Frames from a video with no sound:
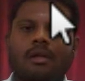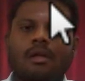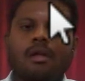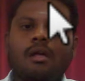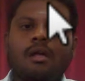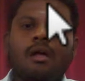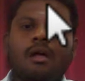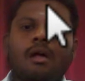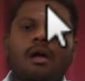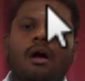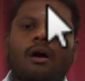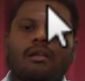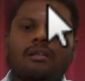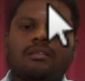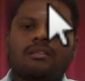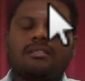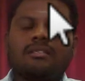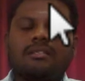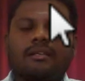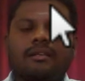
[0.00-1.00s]
on a
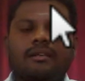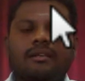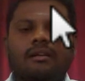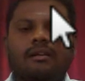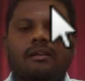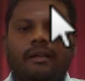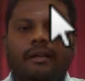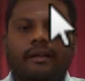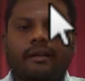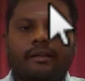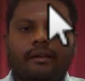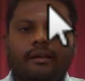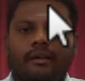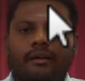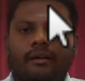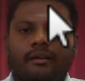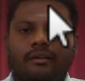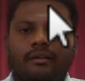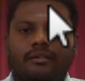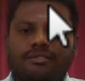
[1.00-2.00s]
single
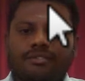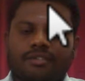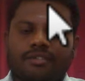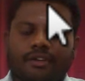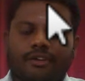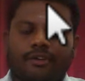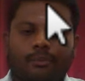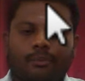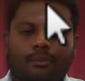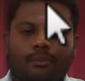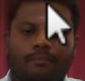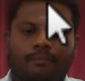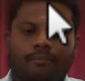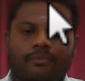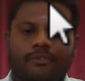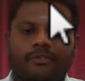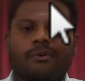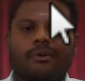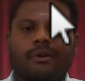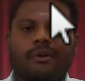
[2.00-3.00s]
integrated circuit.
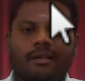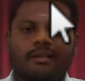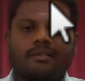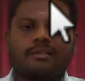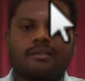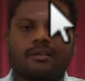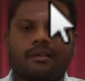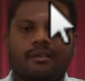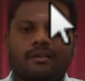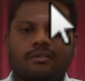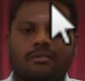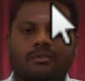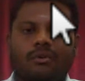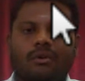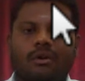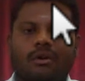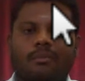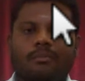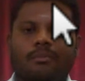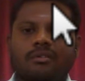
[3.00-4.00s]
So IC. So
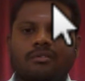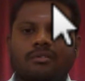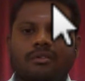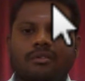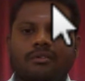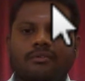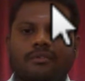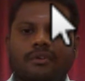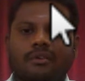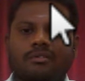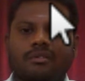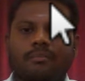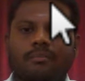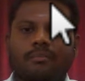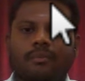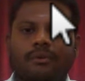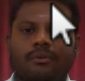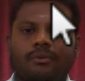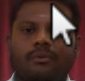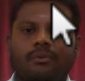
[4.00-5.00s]
combination of a
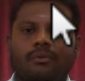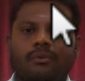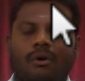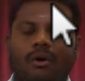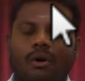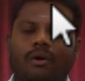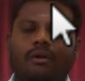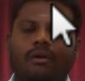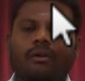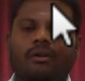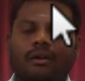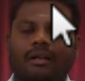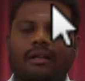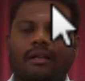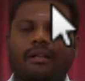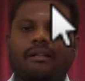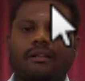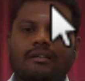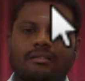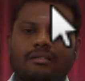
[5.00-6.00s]
CPU on in
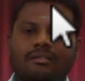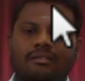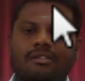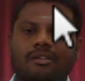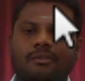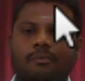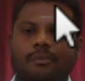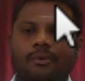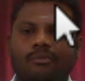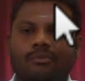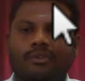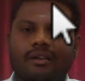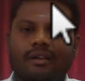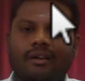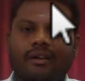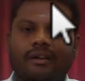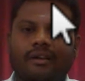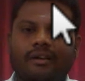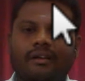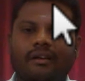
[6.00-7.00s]
that CPU we can
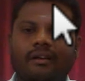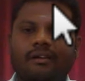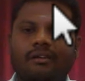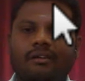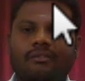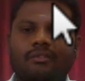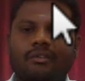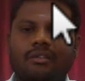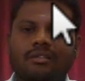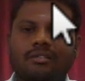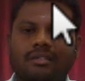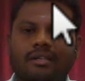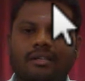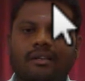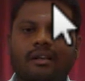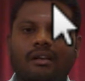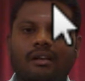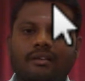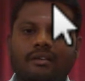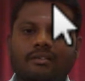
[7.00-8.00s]
integrate it with a single
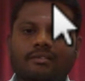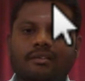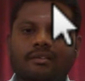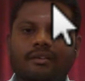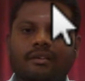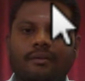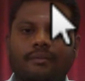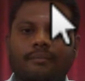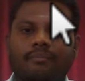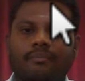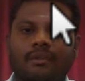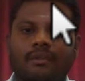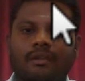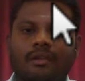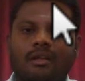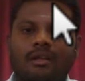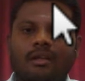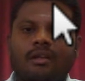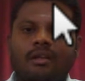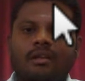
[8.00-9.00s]
IC.
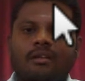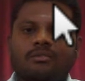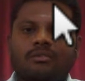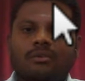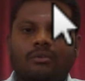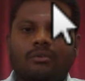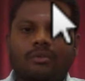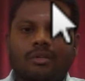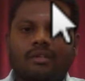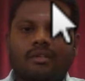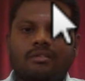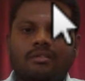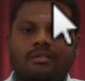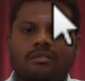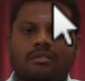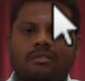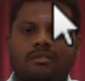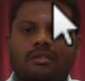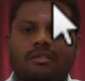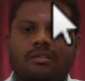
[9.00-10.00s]
So that is
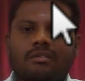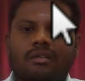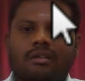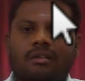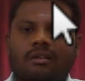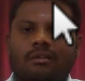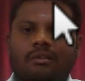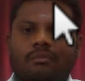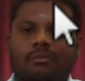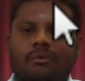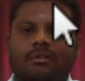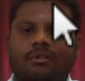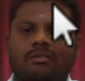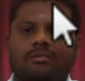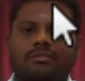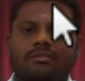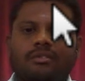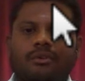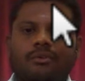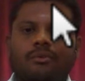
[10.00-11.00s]
the central
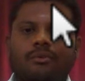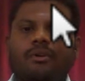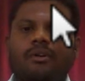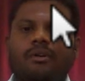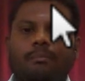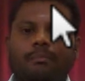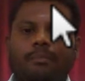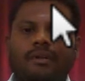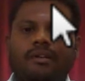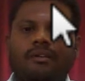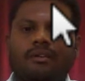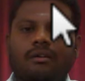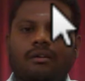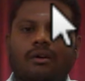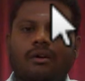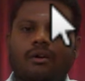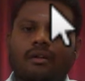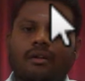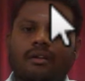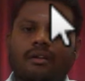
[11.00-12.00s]
processing unit built on
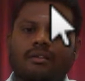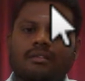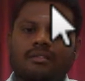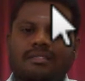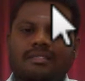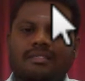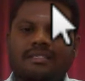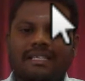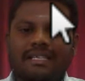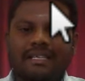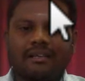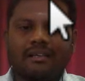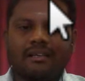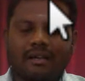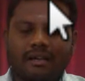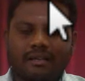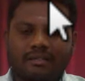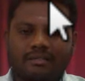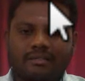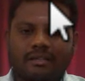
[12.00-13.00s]
a single
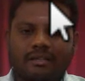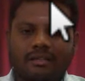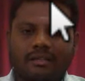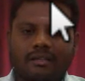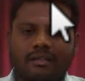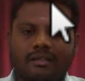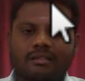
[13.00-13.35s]
IC is